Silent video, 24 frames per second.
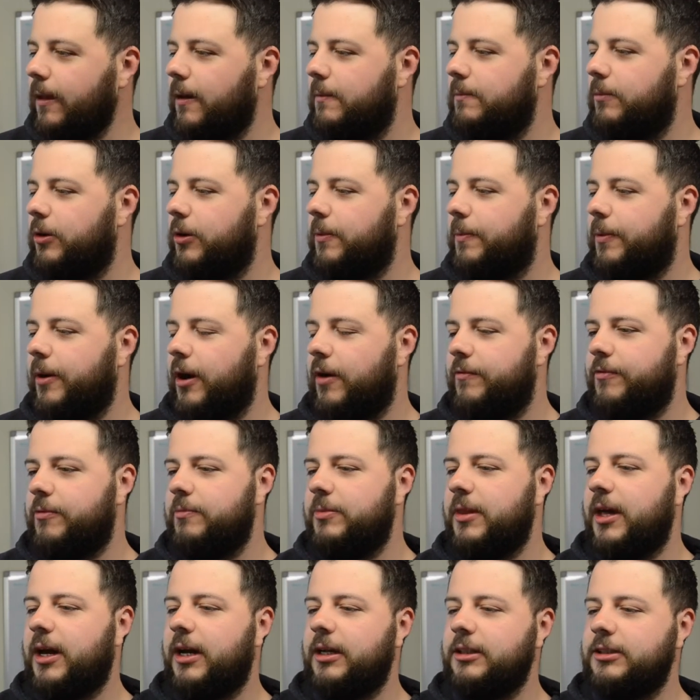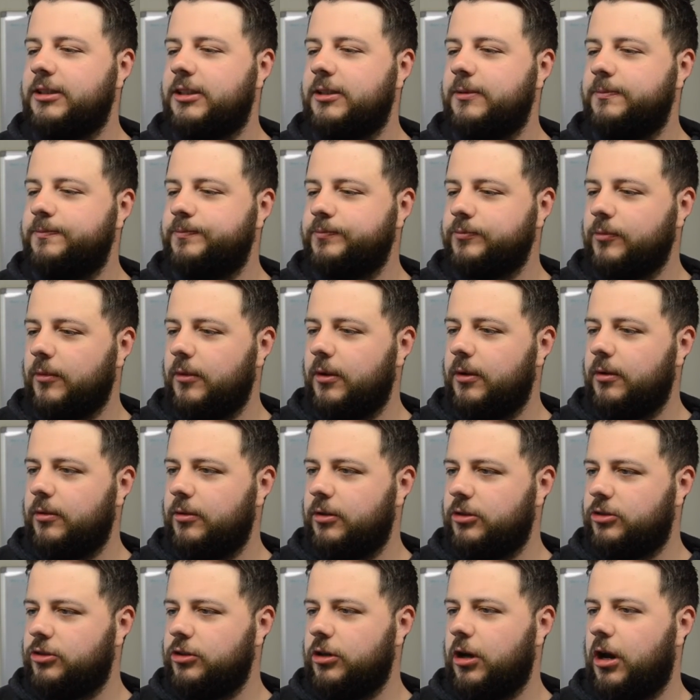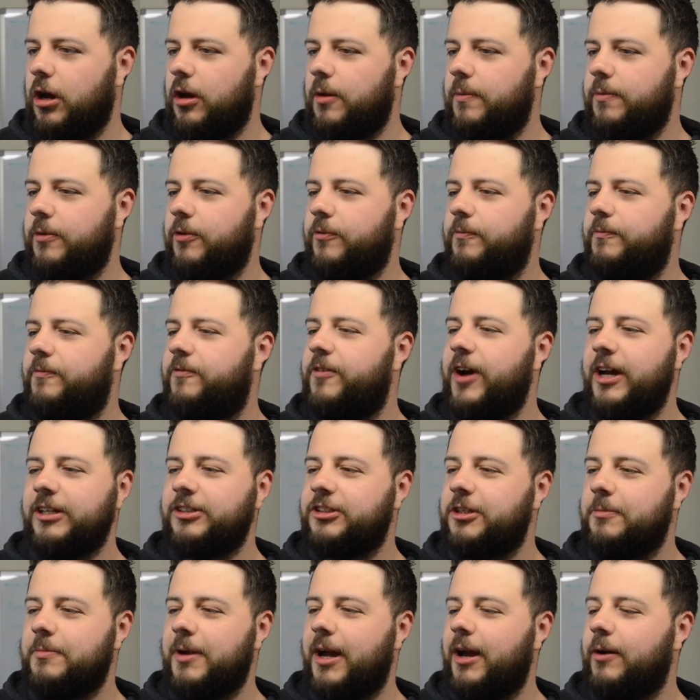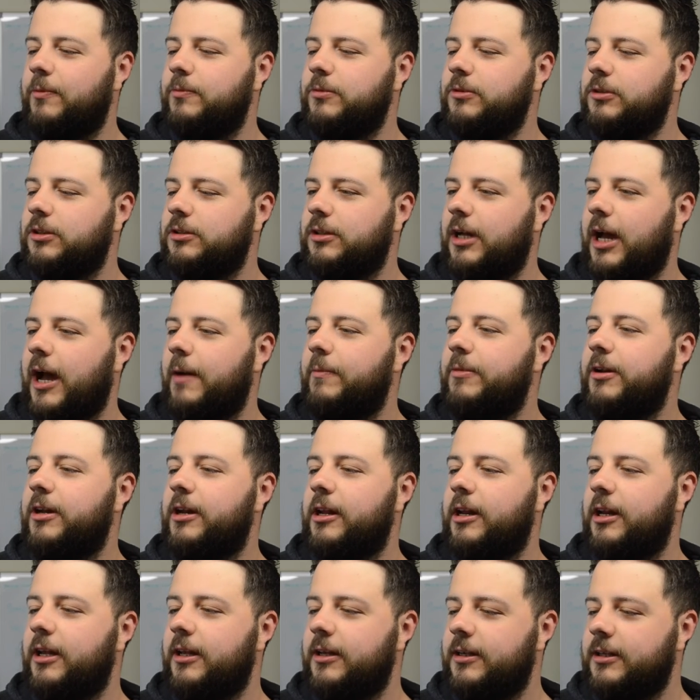But apart from that, there's not a vast amount happening in it.